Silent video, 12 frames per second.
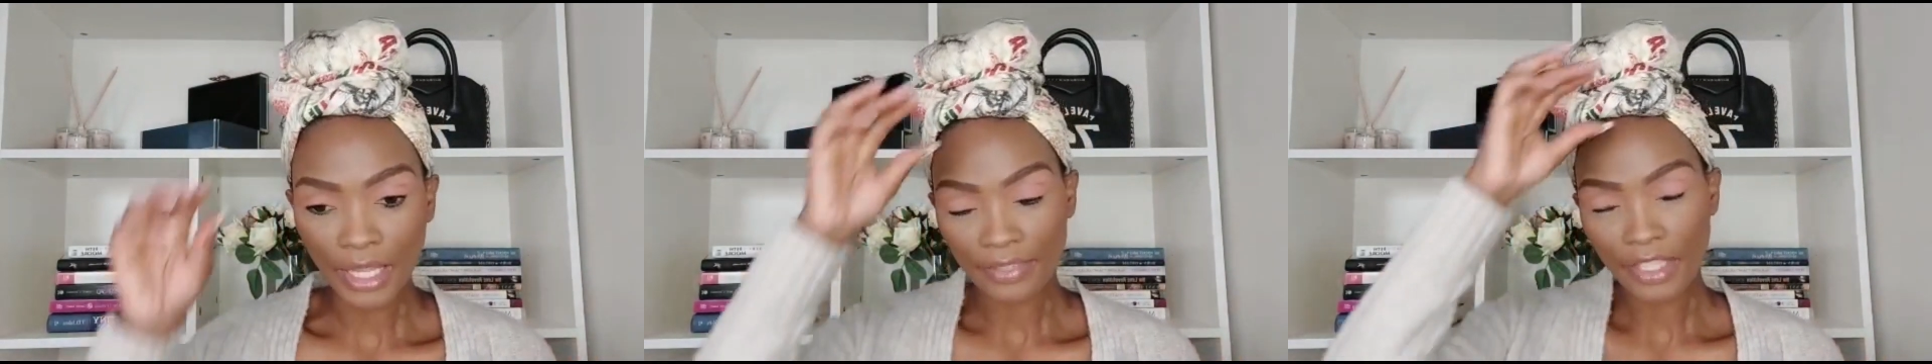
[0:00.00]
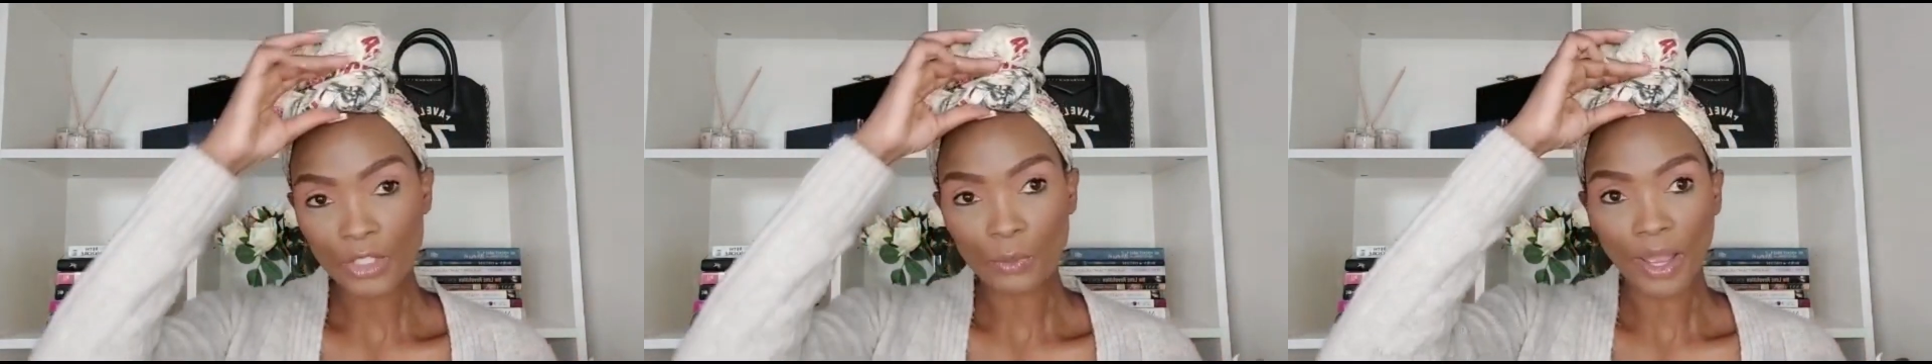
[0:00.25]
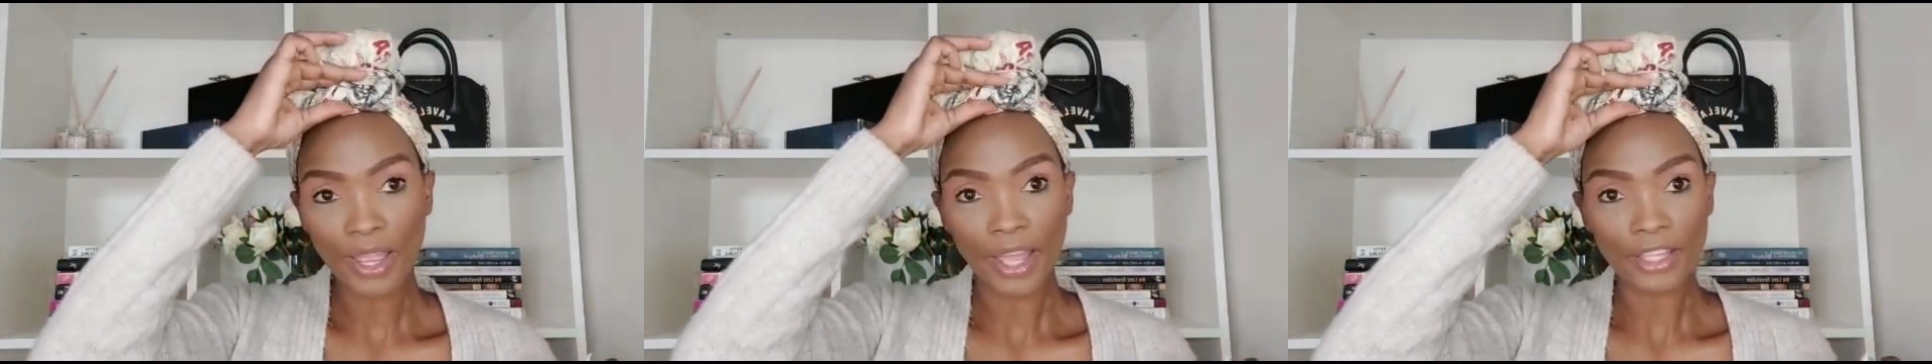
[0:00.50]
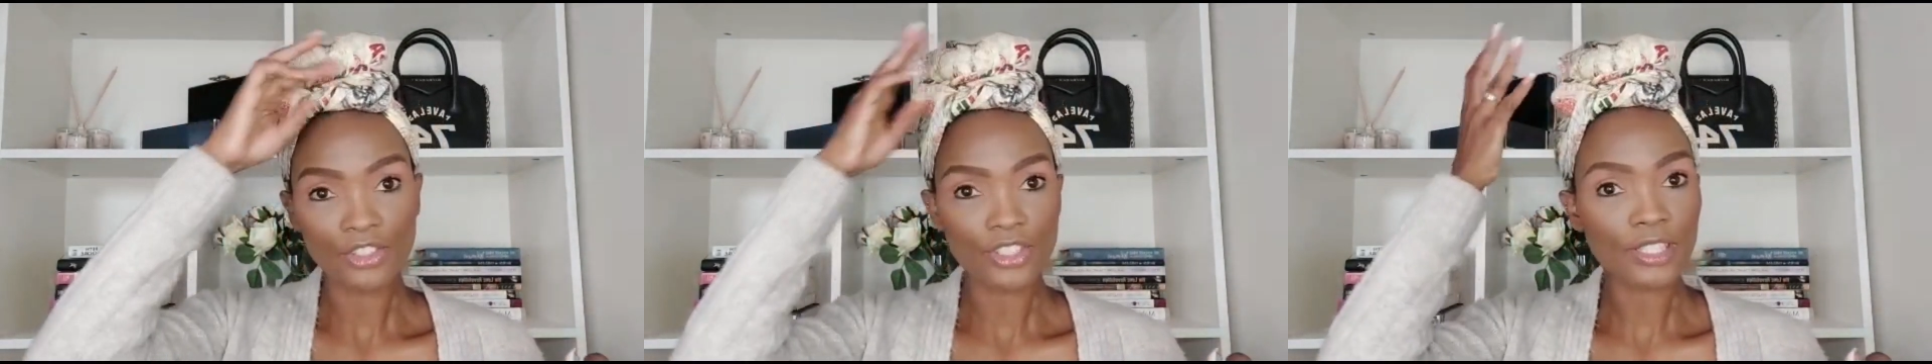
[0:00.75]
that's why
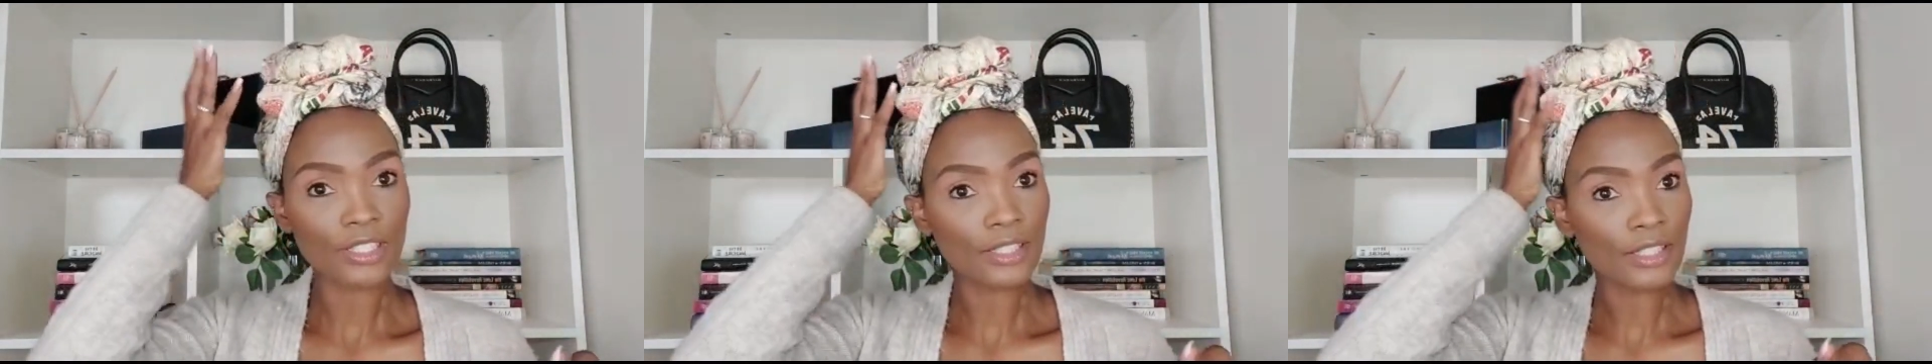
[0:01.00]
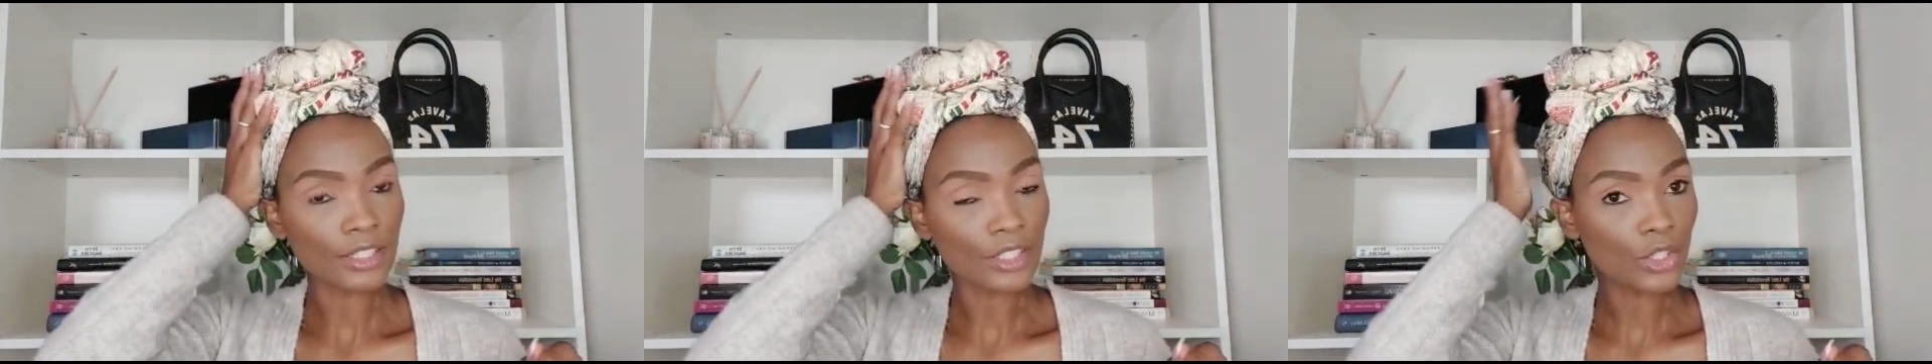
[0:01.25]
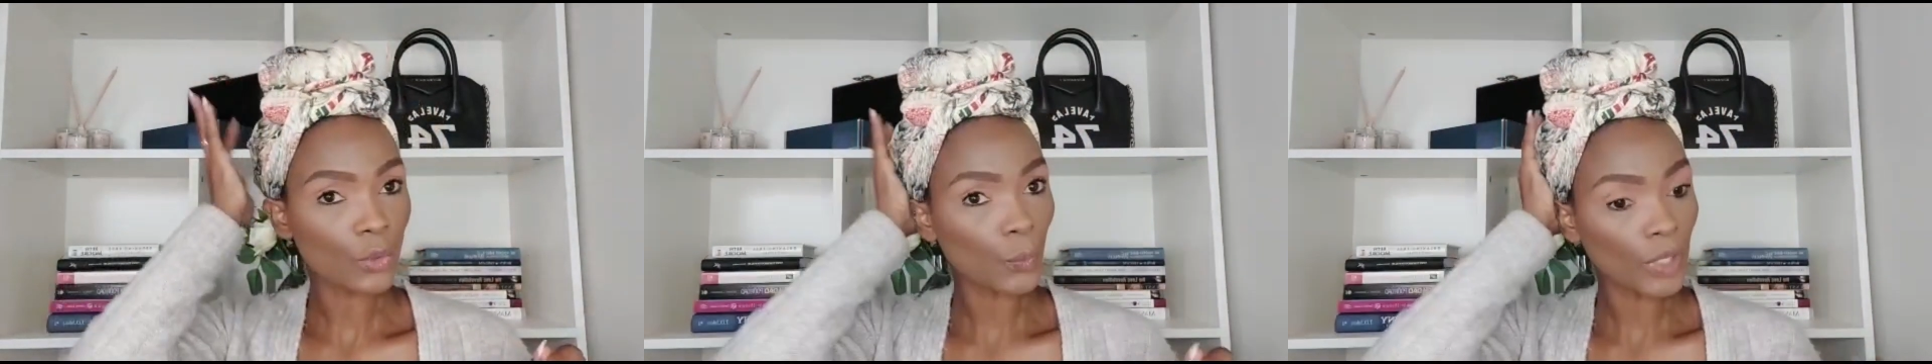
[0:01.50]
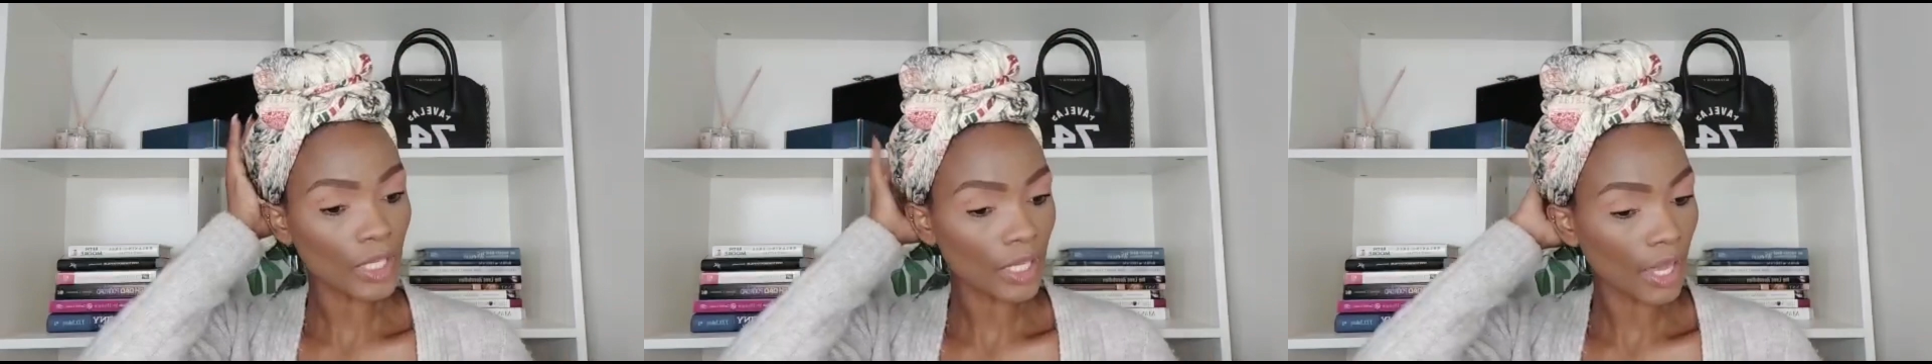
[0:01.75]
I just did this
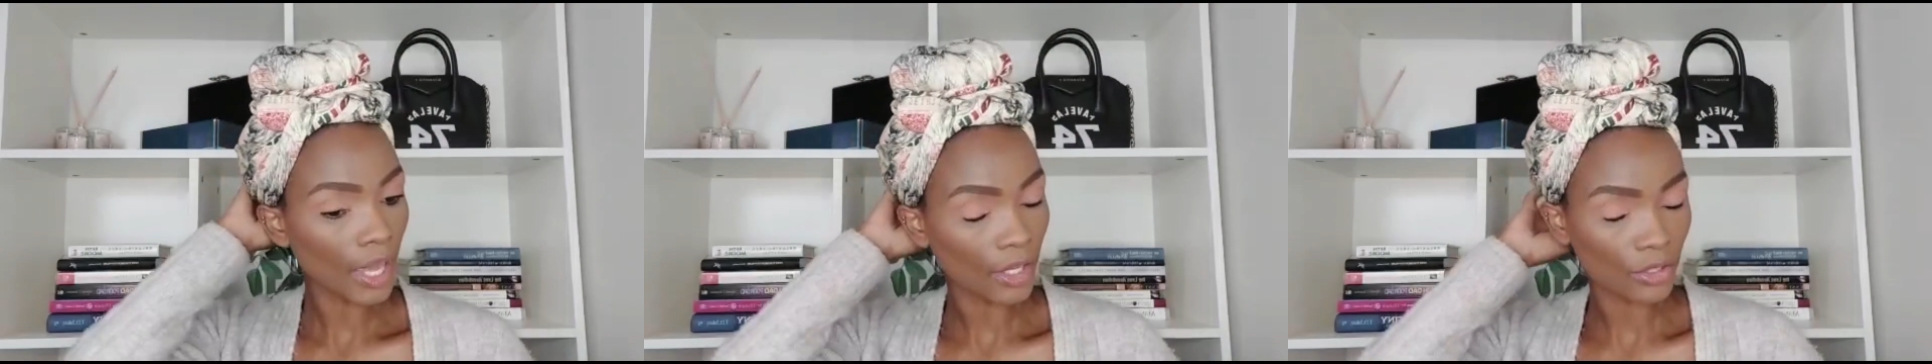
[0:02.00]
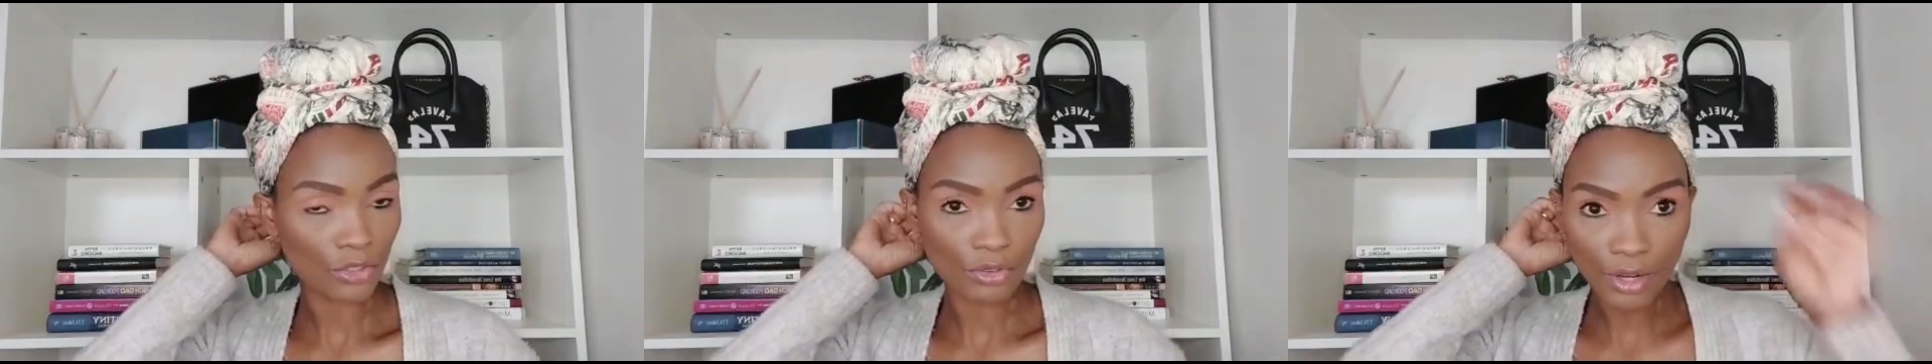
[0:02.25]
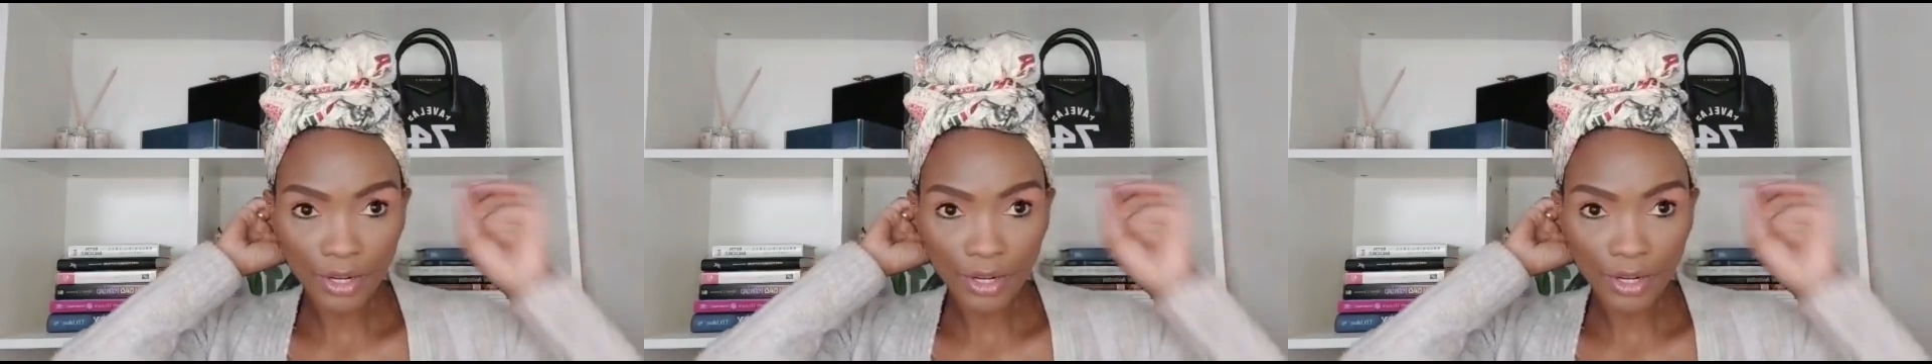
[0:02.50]
quick head